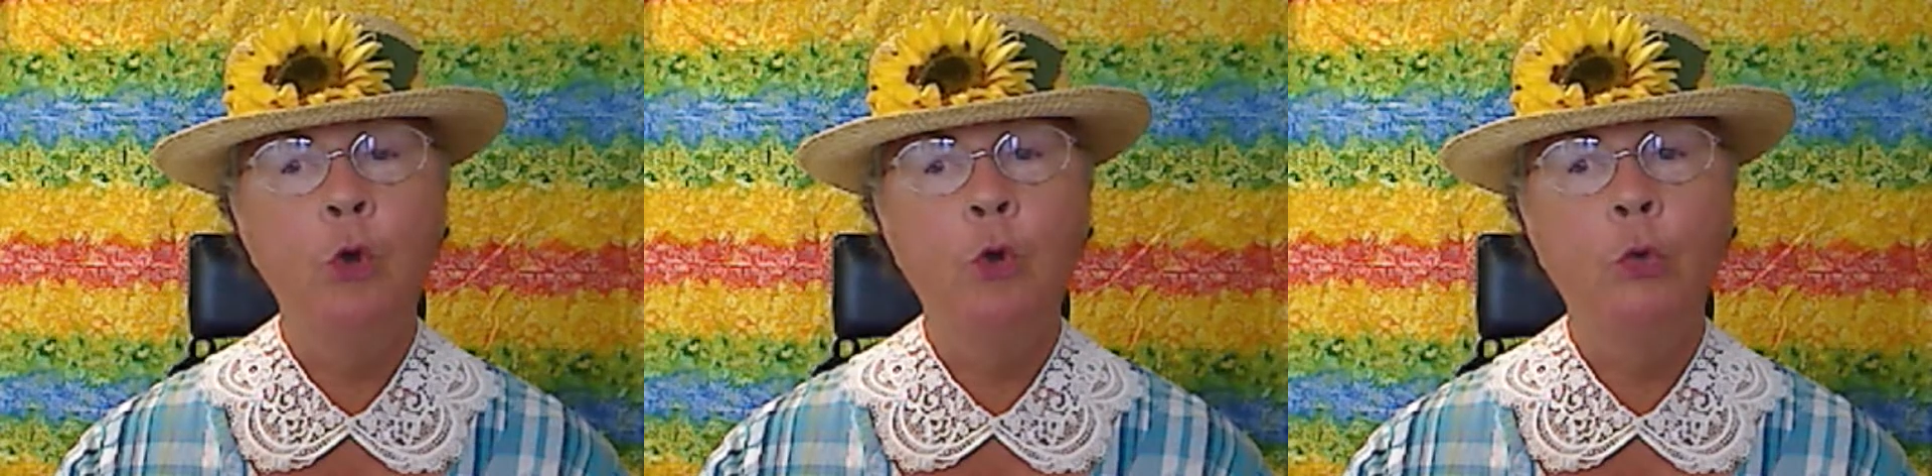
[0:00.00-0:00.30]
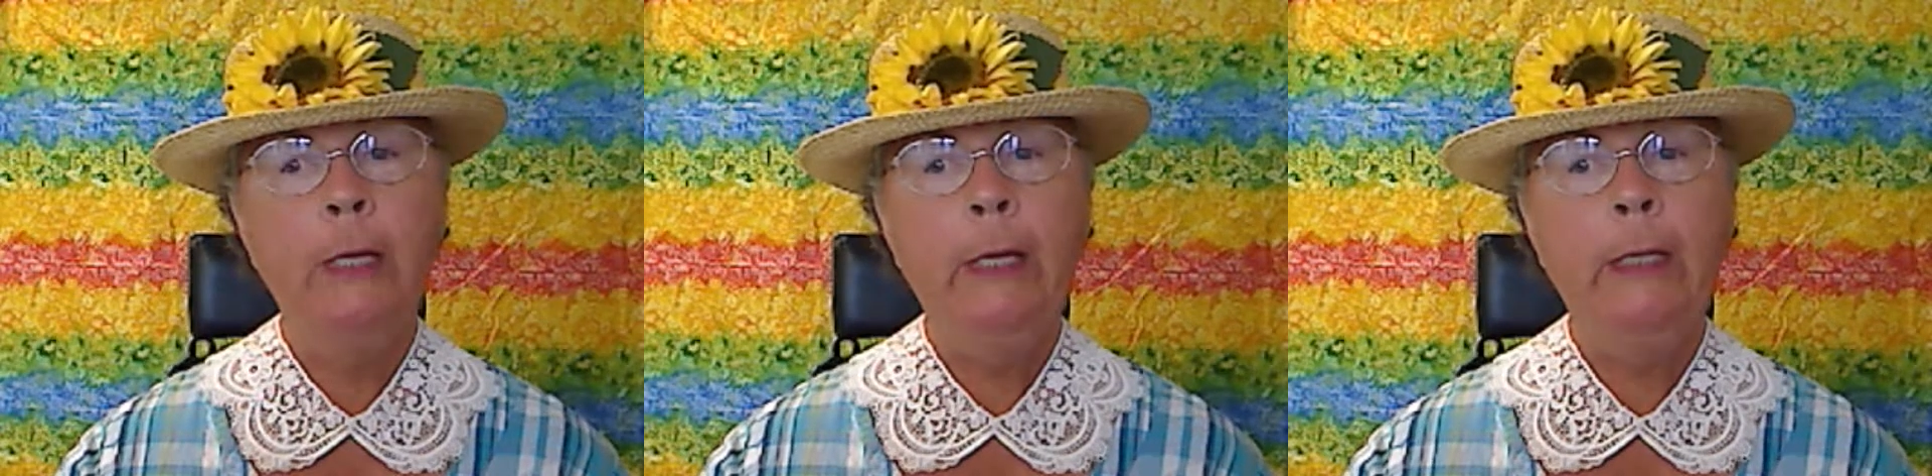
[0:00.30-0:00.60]

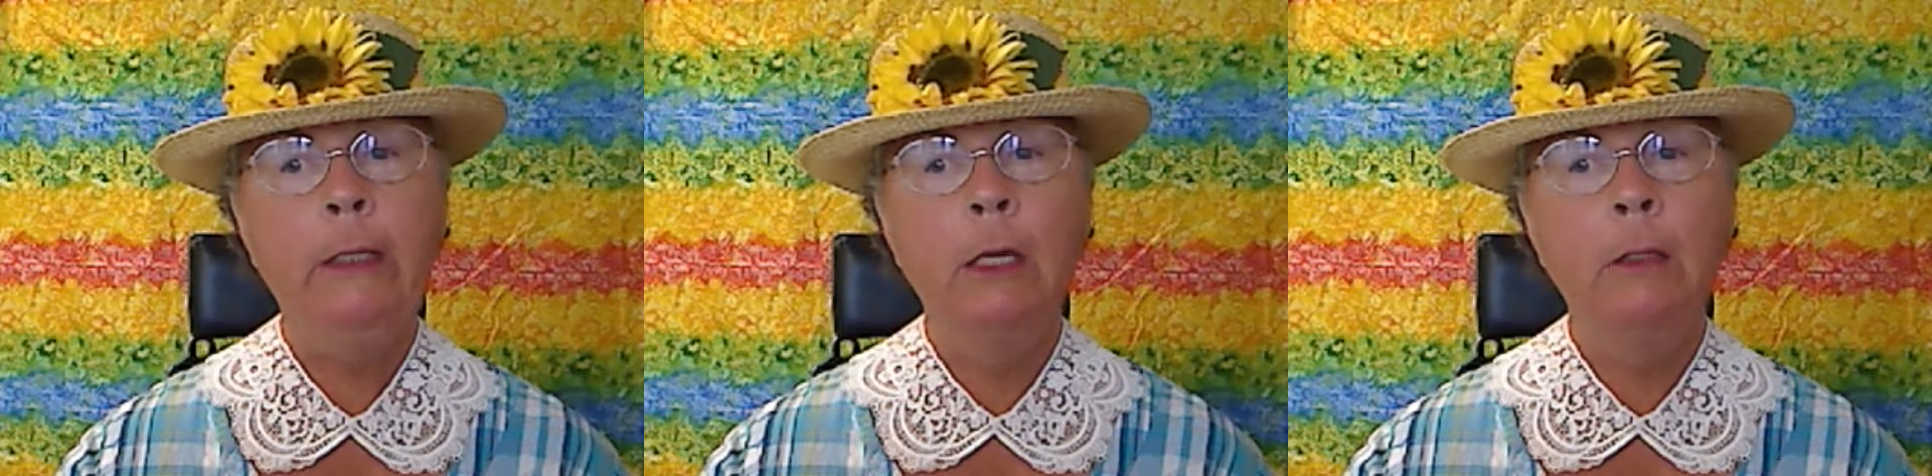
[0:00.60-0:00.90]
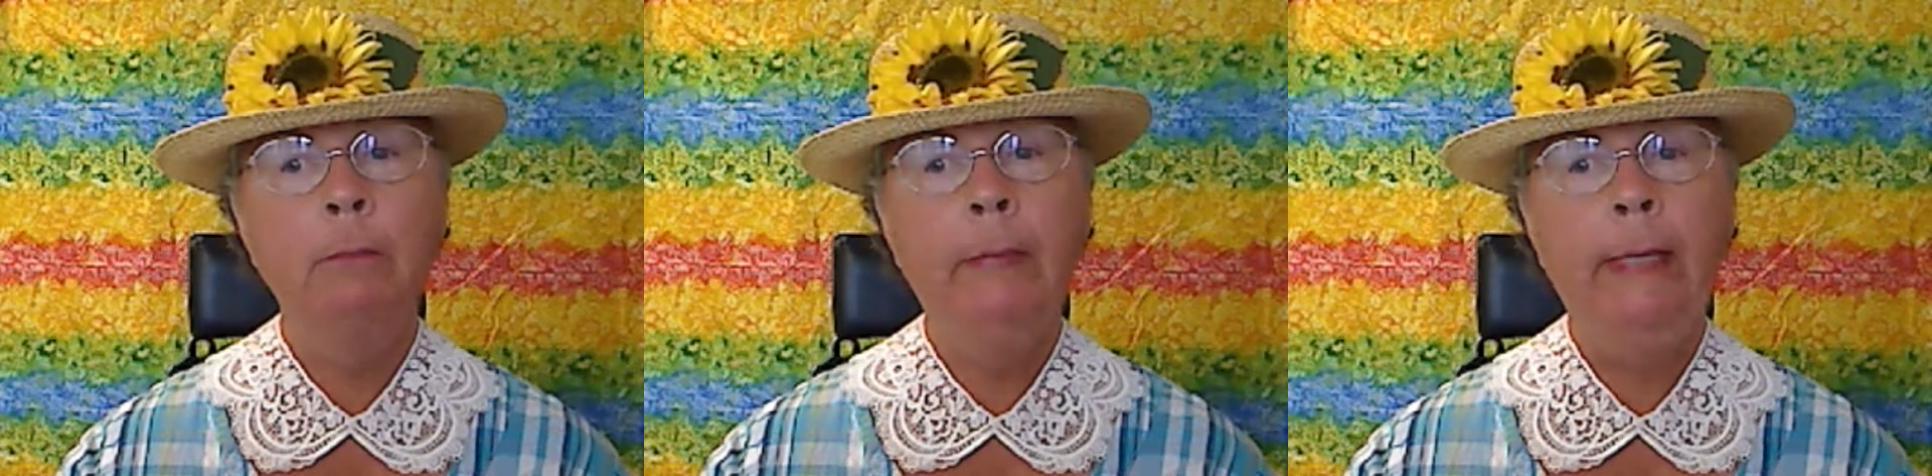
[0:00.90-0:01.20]
Okay, young